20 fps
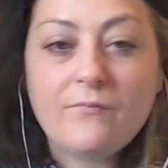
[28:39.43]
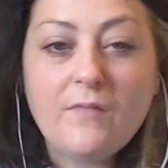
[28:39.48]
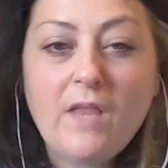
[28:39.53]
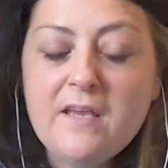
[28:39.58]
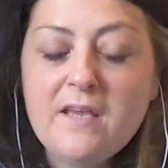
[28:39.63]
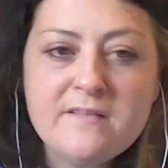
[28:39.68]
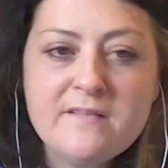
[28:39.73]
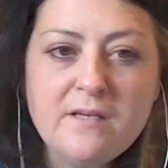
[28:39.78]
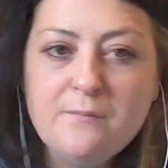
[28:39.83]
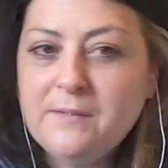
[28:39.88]

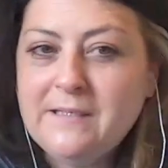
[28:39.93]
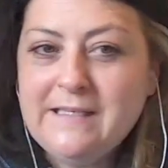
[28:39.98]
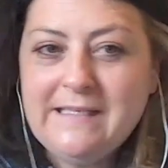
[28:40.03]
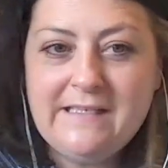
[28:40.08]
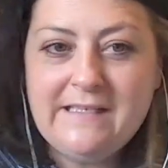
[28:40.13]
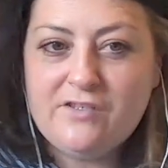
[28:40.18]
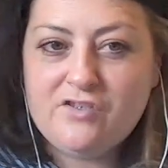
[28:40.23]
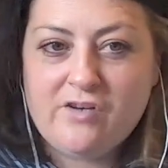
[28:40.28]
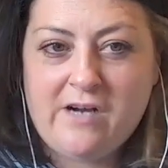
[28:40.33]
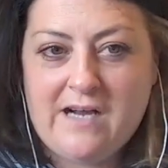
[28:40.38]
is
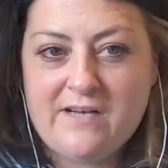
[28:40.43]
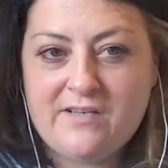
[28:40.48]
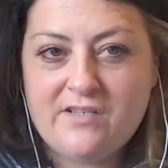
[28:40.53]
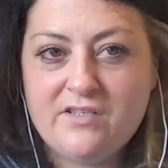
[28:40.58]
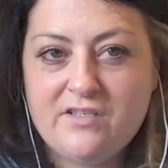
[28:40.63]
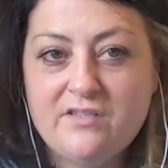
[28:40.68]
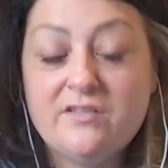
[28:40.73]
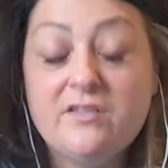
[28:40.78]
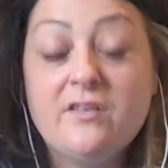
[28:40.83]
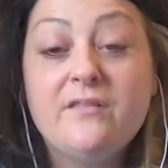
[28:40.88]
completely
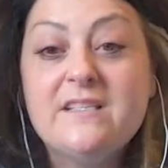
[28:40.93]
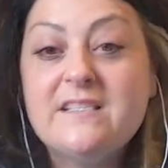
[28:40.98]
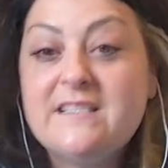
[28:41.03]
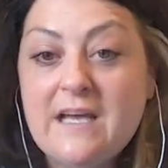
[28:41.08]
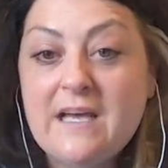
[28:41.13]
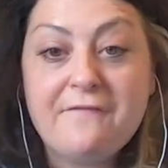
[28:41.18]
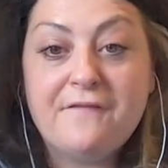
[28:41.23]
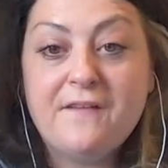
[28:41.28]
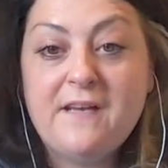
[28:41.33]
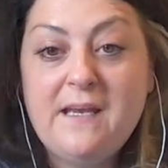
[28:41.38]
trashed. So there's
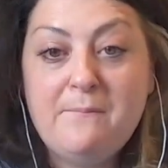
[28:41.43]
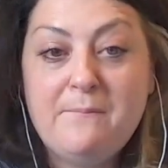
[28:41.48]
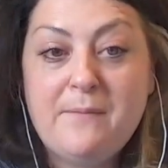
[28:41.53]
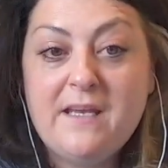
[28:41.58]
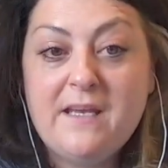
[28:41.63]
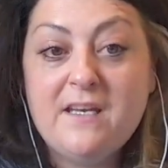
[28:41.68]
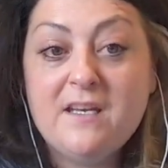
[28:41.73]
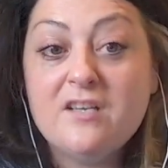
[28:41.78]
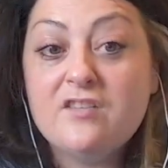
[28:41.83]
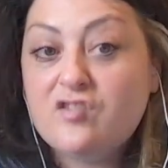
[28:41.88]
definitely
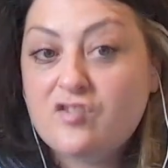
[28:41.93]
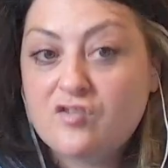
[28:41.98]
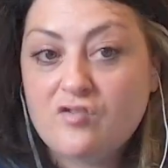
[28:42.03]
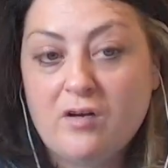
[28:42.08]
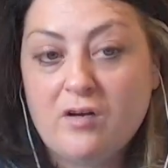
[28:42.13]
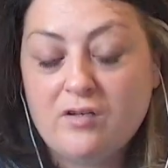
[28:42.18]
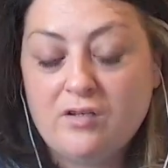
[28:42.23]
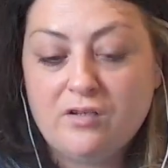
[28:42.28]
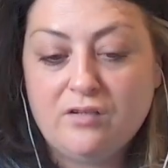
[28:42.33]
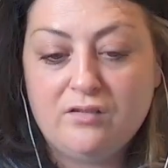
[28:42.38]
been a
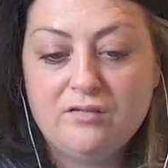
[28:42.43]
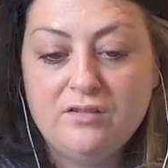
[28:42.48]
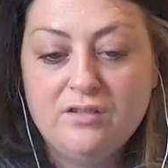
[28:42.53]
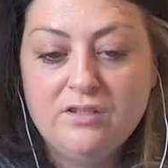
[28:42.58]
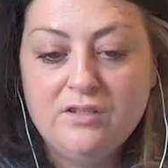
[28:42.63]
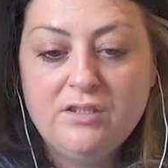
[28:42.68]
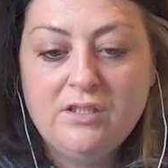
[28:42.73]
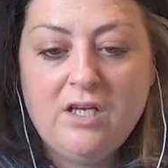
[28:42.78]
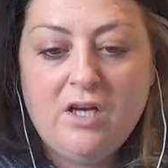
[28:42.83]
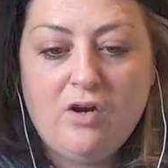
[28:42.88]
struggle.
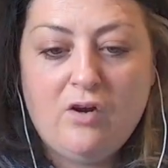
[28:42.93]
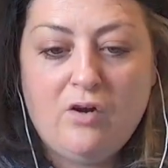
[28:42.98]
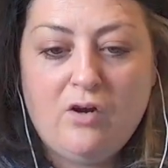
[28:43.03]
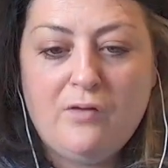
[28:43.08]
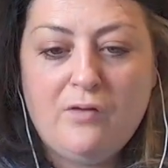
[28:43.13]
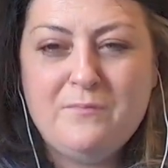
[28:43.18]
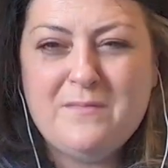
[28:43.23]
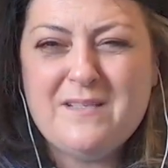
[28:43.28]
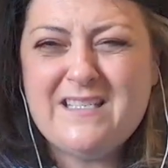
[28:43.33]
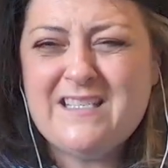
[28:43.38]

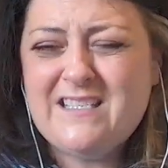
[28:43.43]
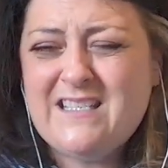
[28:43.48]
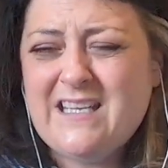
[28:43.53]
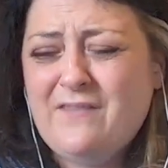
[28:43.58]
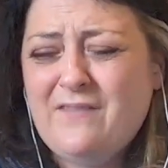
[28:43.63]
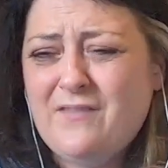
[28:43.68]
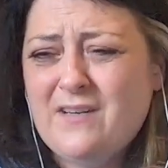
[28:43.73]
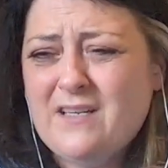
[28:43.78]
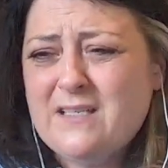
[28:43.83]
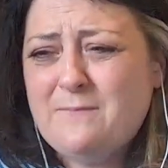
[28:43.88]

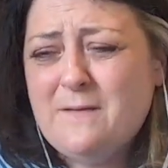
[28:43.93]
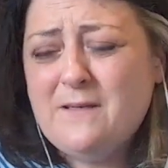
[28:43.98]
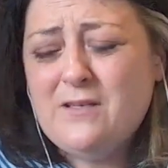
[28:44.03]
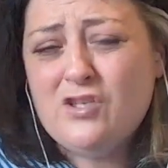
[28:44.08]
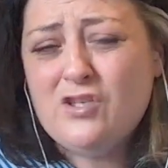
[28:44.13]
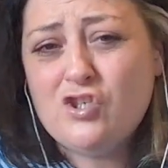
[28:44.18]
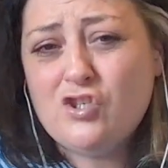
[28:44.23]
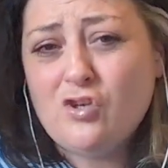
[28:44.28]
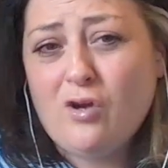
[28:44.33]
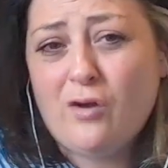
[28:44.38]
Stephen has been
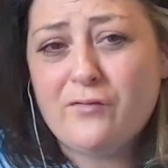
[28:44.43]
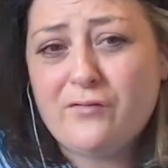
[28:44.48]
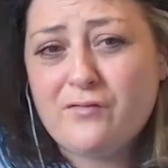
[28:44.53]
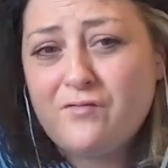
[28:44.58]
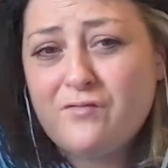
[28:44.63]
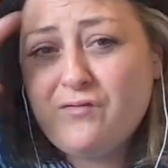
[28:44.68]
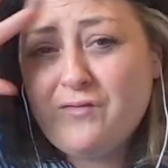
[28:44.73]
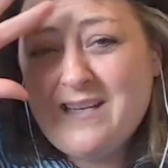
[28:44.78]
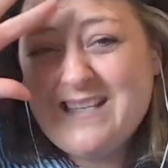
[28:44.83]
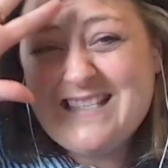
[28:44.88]
shot
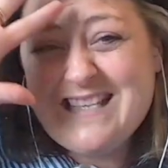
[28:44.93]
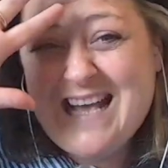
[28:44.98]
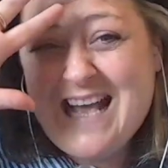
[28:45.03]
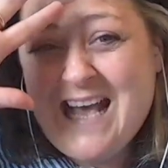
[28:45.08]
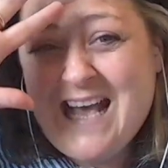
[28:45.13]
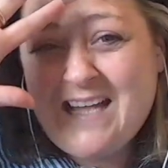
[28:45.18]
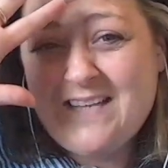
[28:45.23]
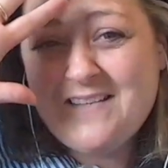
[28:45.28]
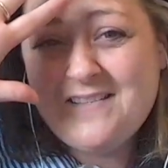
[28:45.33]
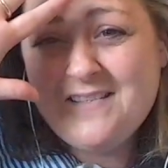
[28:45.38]
through his
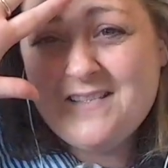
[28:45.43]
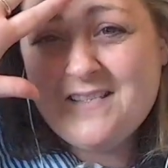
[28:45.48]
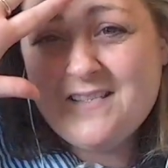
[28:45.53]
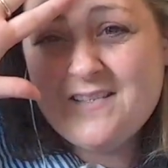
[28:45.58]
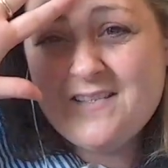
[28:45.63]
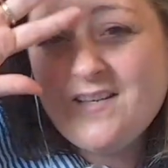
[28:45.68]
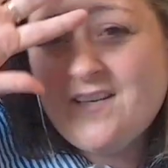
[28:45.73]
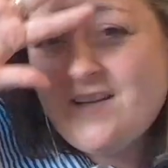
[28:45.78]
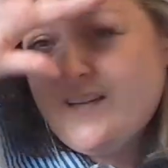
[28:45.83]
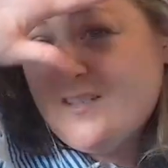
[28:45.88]
hand.
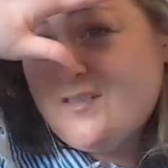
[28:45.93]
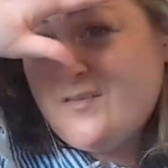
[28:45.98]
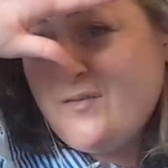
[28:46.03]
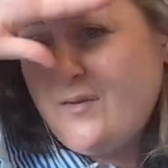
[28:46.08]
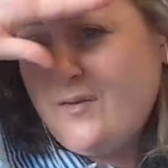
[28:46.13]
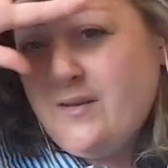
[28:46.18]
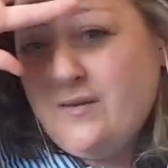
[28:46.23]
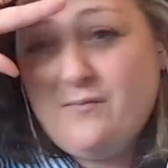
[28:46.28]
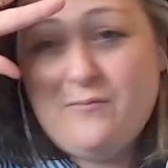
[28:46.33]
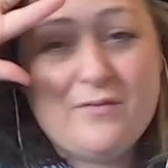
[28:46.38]
So
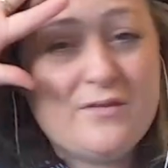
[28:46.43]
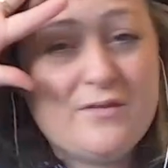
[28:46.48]
he was